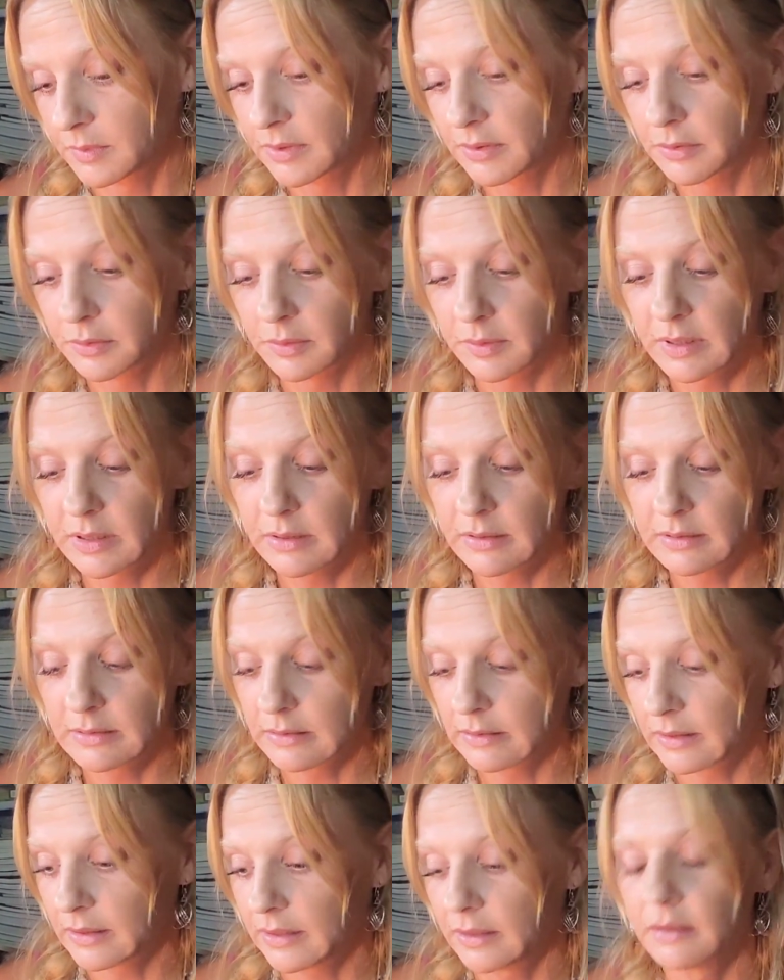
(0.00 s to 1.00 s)
so
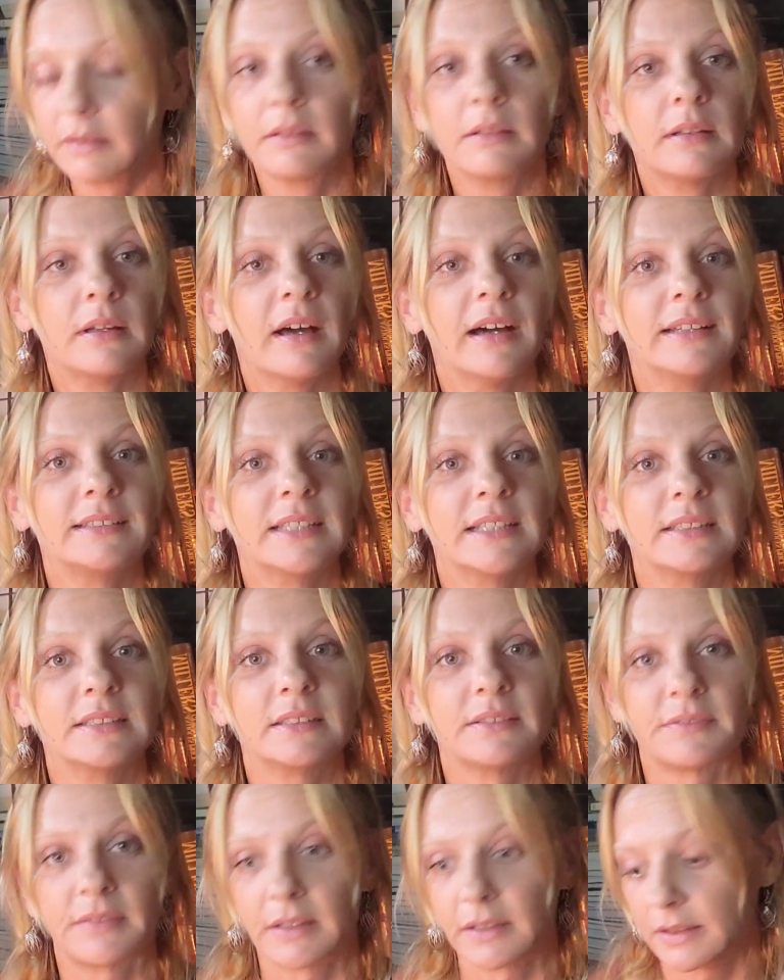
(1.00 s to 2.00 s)
easily
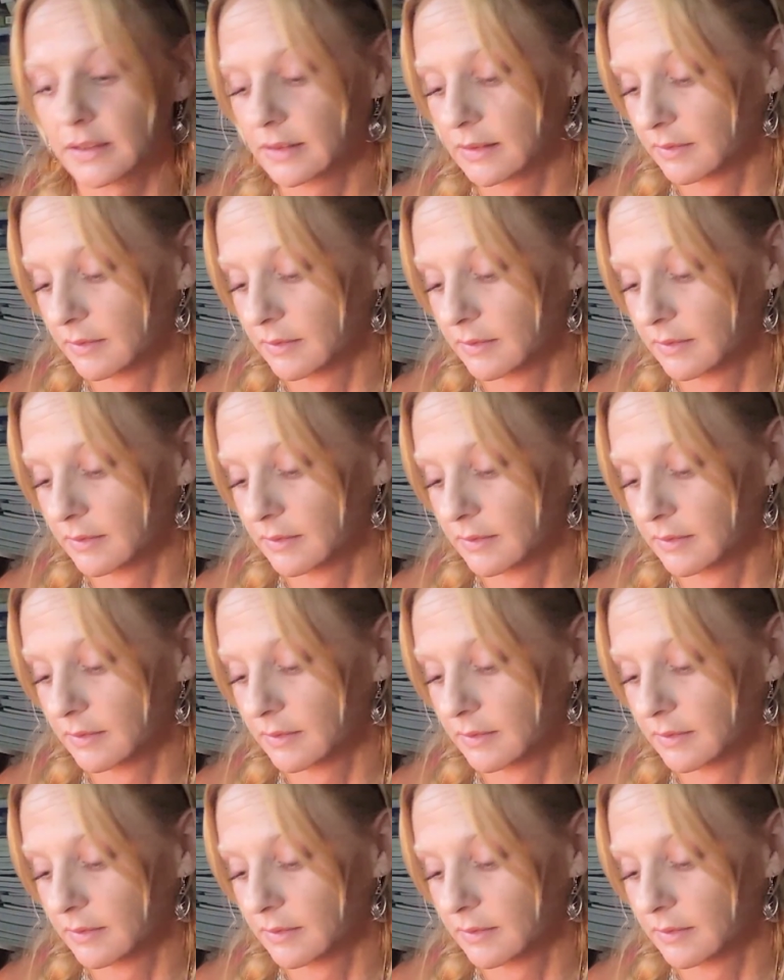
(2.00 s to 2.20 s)
identified.